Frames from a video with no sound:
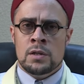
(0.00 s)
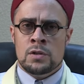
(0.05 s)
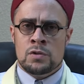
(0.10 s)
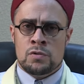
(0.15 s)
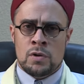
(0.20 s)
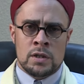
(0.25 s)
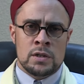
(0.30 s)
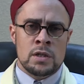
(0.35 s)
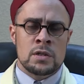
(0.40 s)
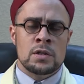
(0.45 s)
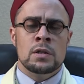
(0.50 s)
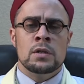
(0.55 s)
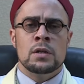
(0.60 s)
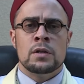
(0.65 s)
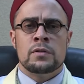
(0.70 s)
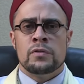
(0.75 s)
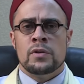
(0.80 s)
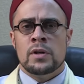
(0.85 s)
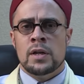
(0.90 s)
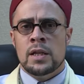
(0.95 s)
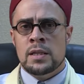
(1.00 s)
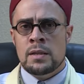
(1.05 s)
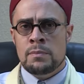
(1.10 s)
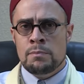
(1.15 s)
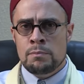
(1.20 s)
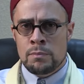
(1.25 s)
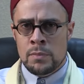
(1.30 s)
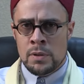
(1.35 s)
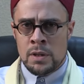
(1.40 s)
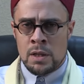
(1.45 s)
instructed to look for it
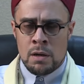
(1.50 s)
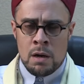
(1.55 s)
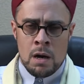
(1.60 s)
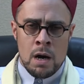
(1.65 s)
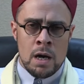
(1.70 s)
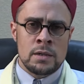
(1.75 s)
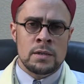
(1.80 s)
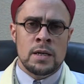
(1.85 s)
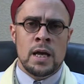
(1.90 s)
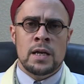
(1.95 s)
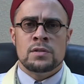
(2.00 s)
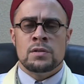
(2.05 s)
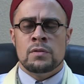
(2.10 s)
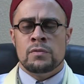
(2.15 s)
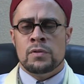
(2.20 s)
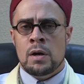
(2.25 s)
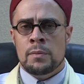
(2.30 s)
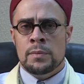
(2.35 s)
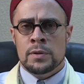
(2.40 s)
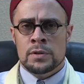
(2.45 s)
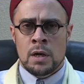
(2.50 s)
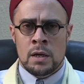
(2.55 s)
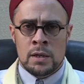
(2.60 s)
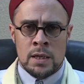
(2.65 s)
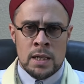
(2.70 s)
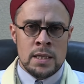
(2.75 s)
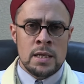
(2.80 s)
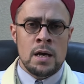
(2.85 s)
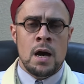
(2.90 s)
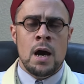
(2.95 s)
in the odd nights of
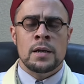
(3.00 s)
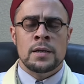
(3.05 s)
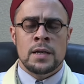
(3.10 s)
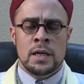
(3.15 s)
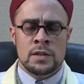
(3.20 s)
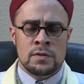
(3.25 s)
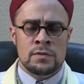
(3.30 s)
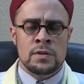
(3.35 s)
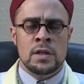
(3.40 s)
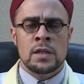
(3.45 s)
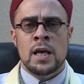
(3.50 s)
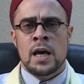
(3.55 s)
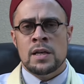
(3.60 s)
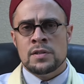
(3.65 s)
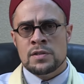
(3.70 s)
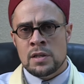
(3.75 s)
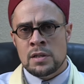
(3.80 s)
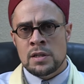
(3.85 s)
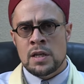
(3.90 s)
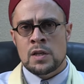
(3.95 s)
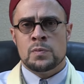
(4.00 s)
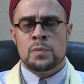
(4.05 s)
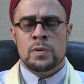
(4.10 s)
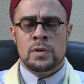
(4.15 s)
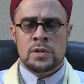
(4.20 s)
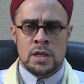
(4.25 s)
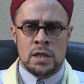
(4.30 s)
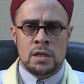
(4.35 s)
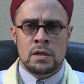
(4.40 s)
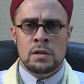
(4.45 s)
Ramadan, in the odd nights of the last 10 days
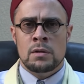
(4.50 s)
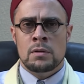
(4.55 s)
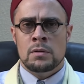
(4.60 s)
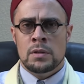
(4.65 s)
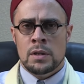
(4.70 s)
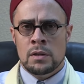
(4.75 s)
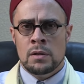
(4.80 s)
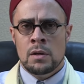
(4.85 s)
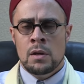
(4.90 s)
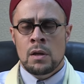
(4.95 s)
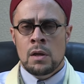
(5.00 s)
particularly.